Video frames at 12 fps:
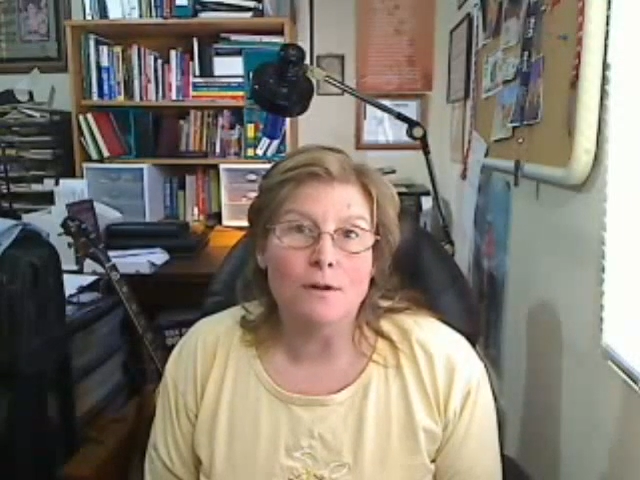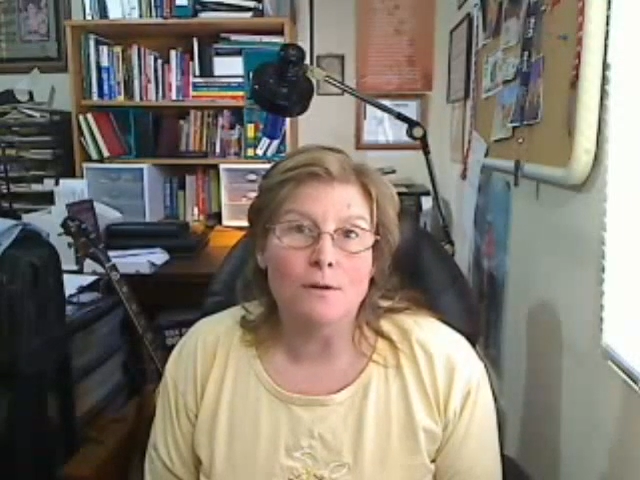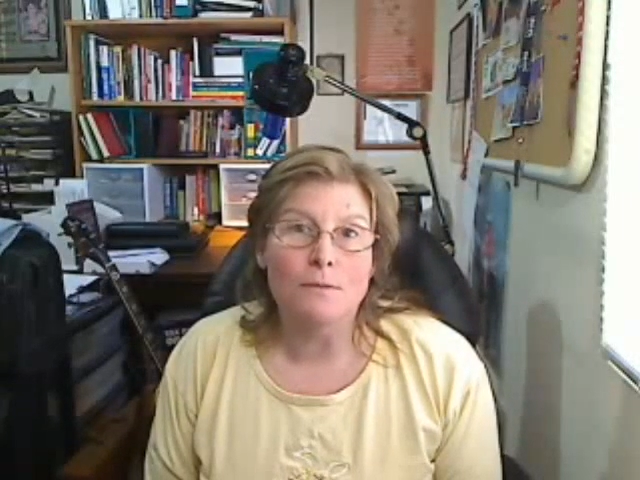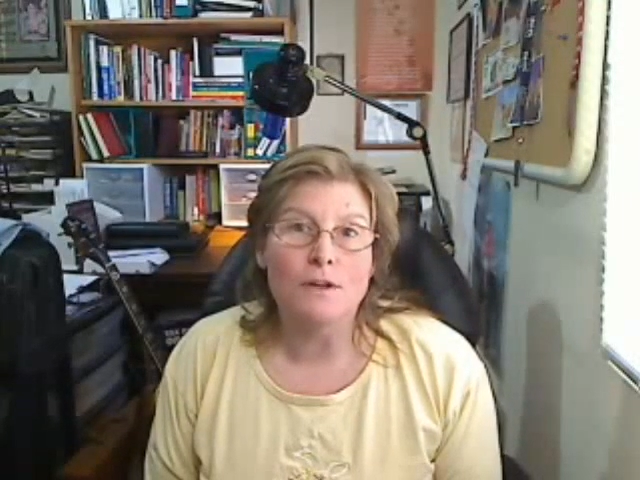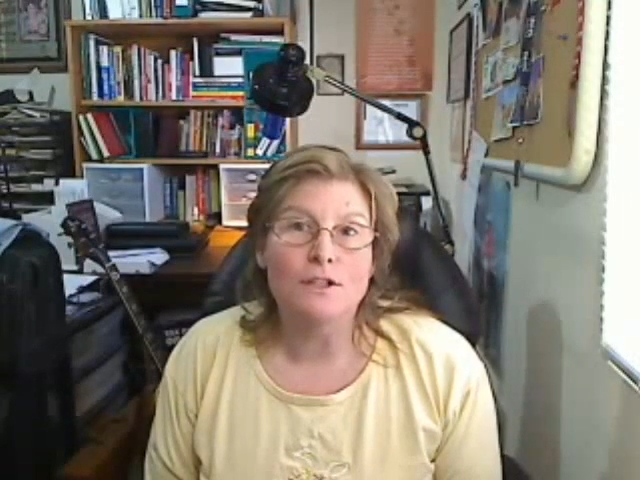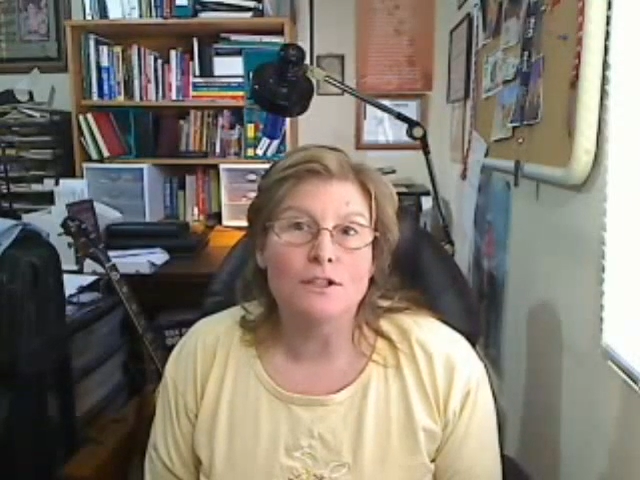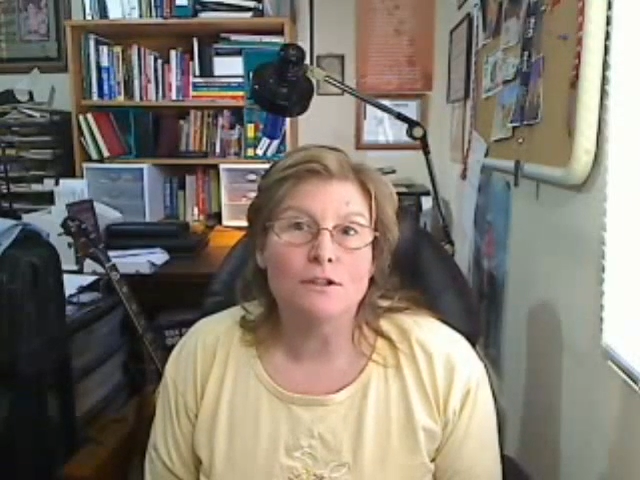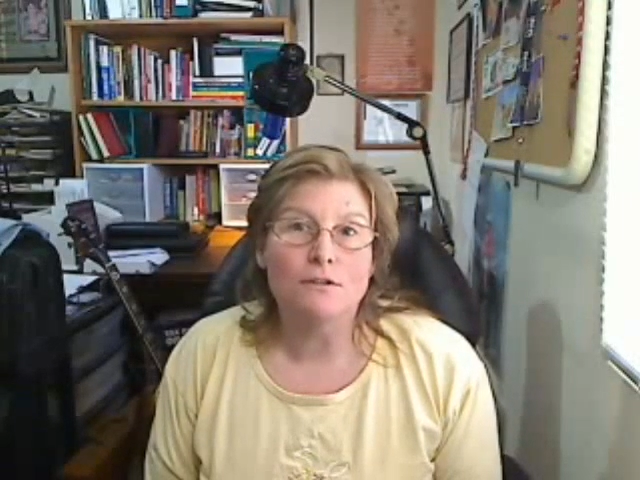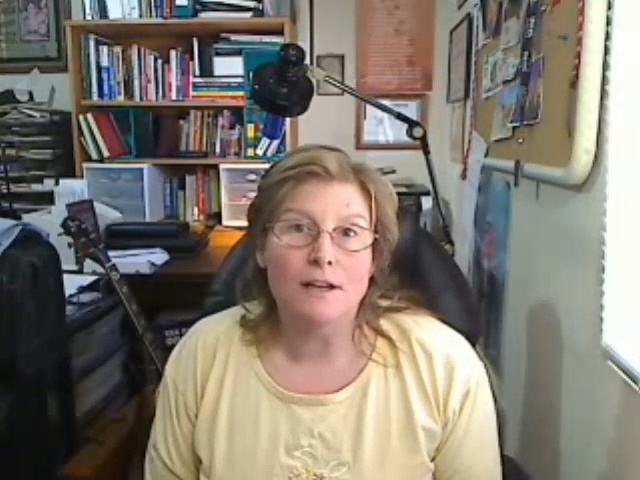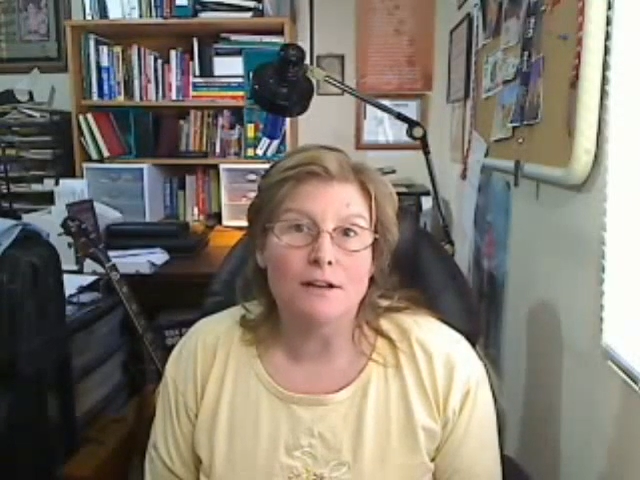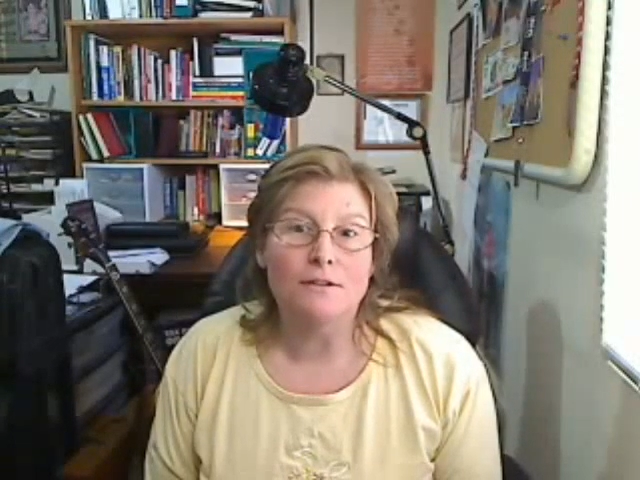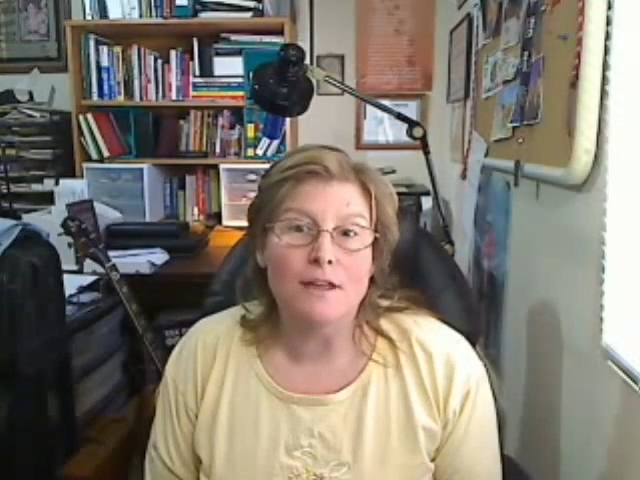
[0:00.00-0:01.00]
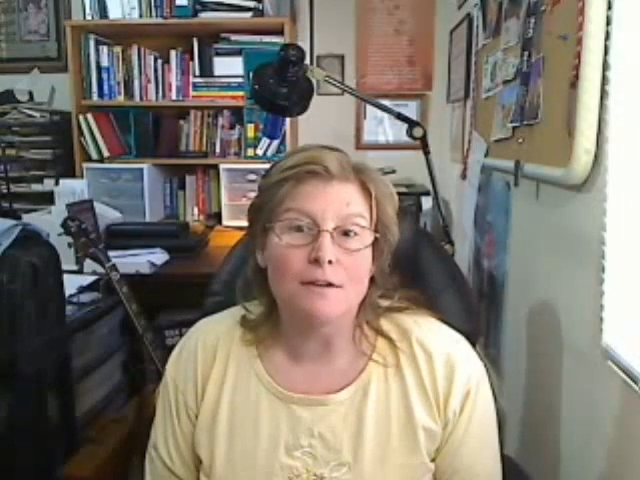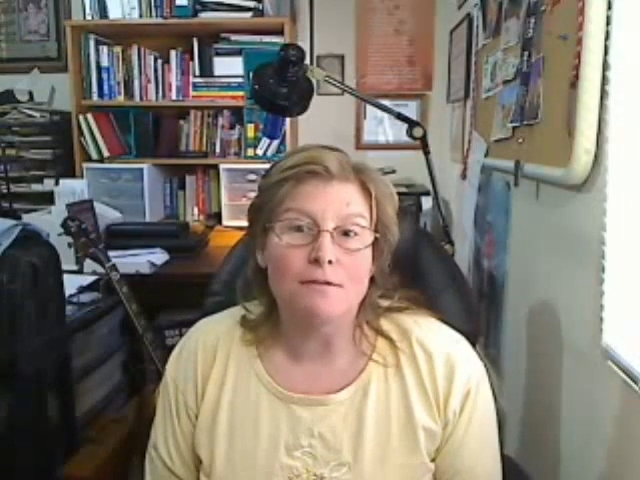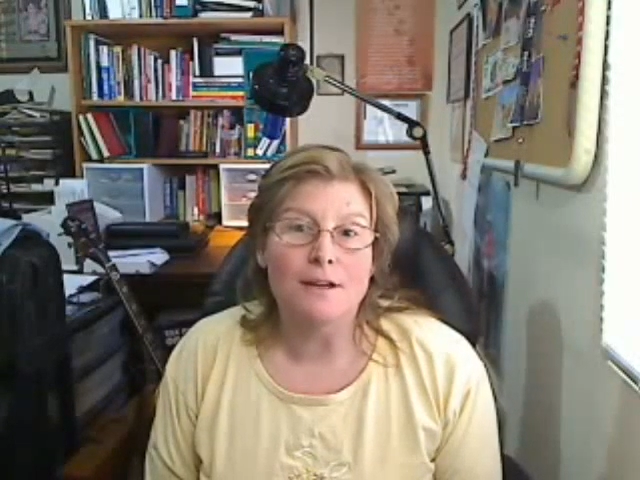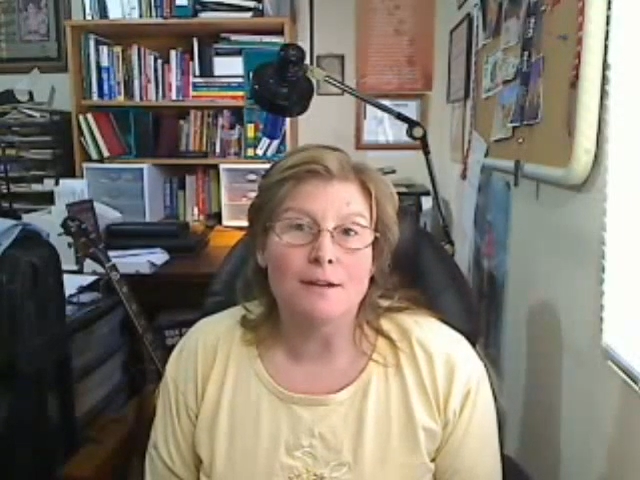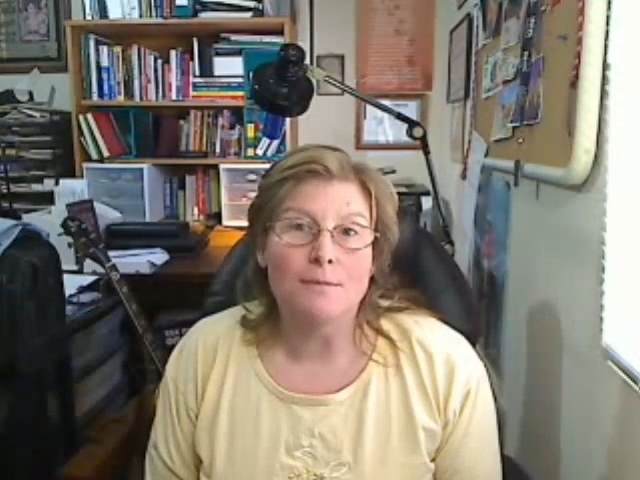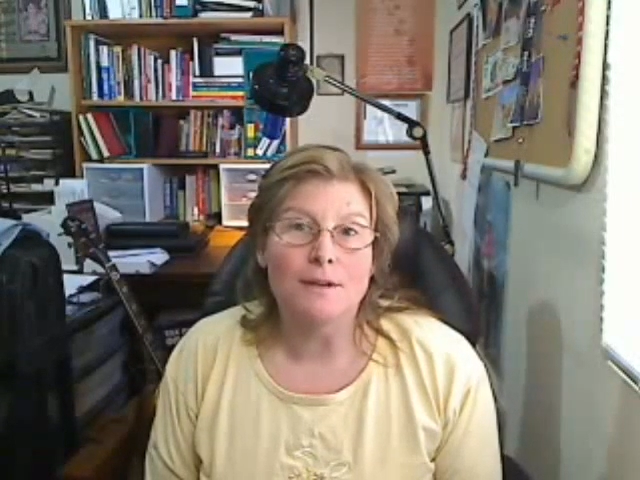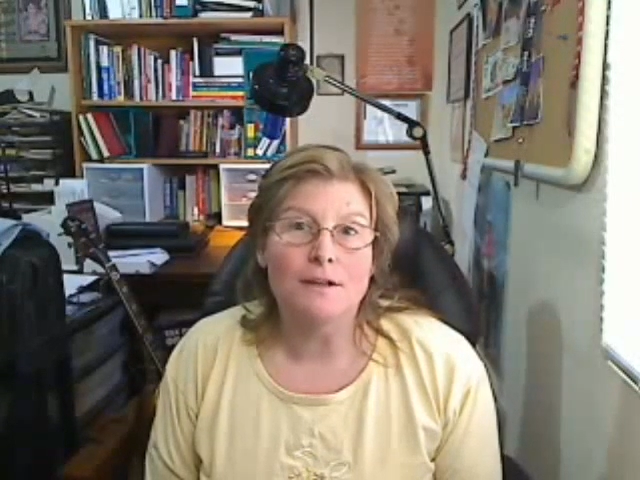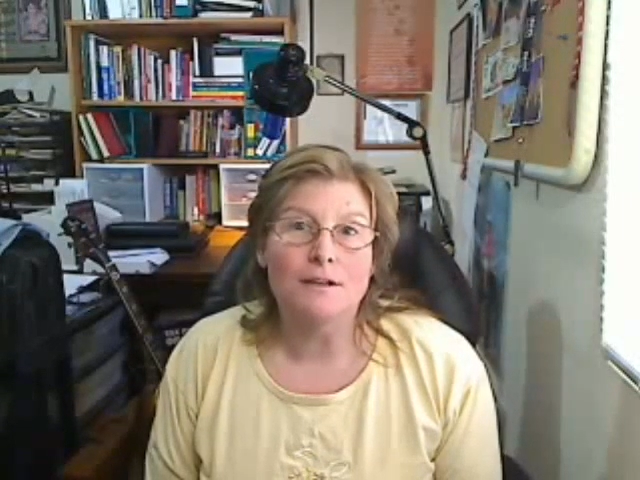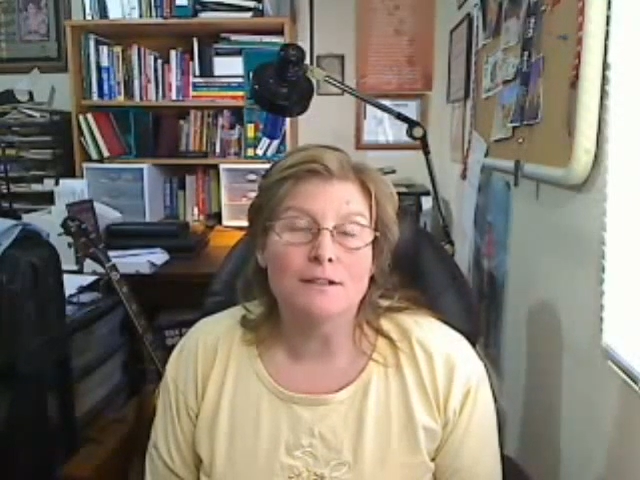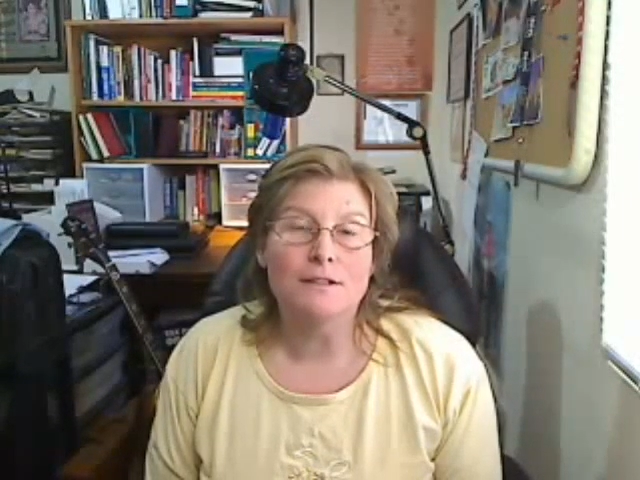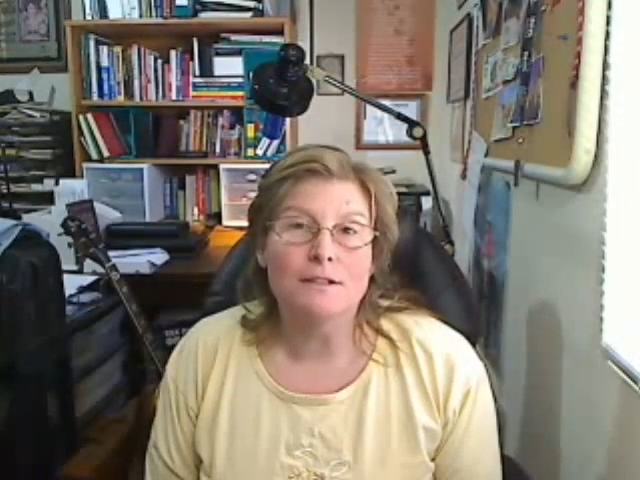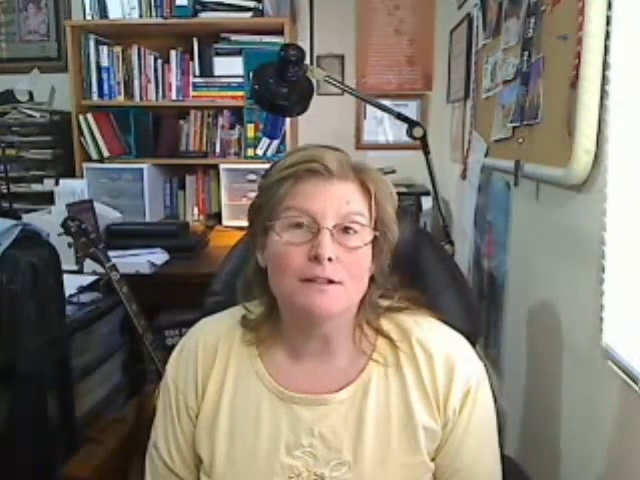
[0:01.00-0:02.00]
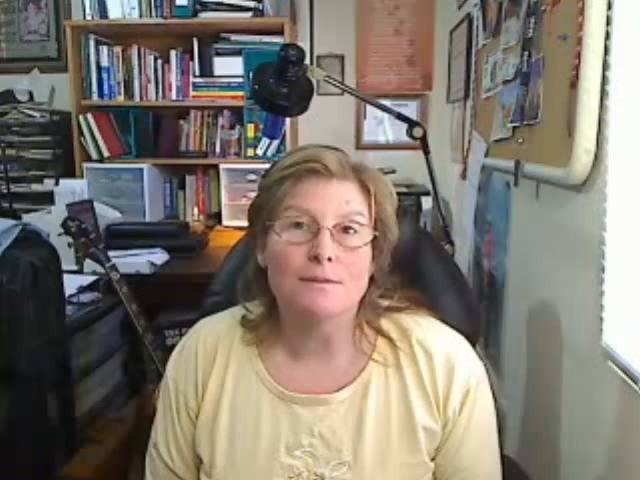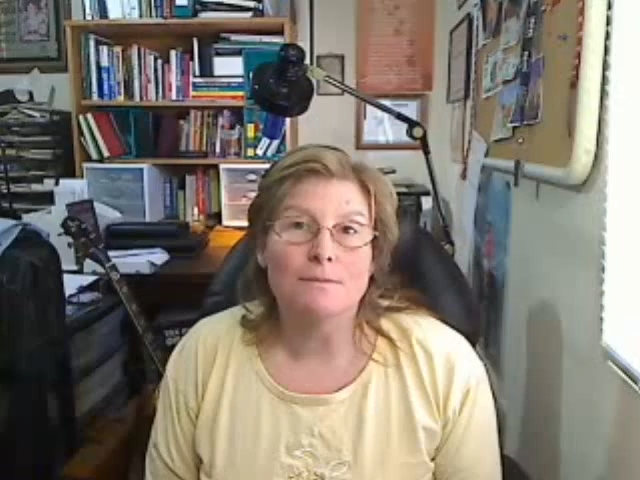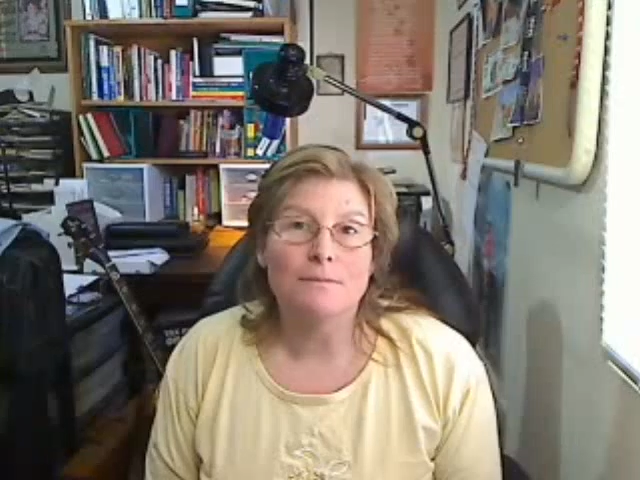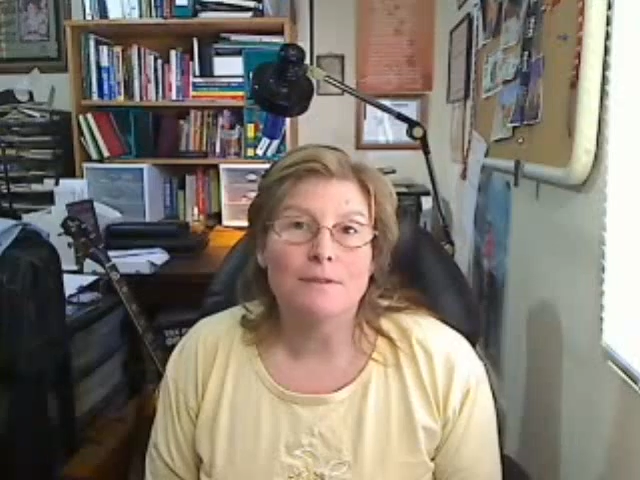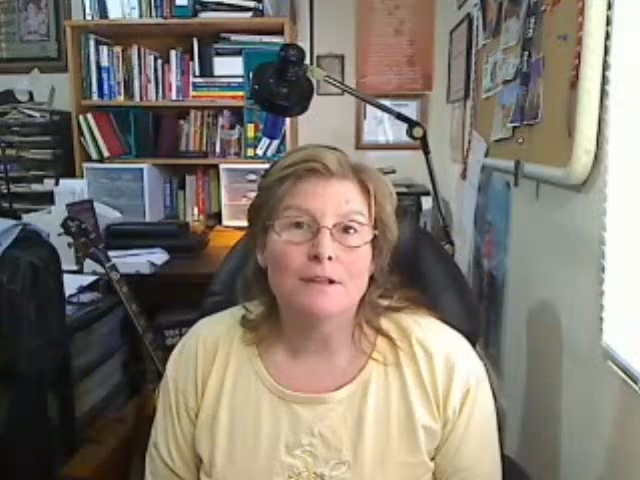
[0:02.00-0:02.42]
are, much greater that way because um,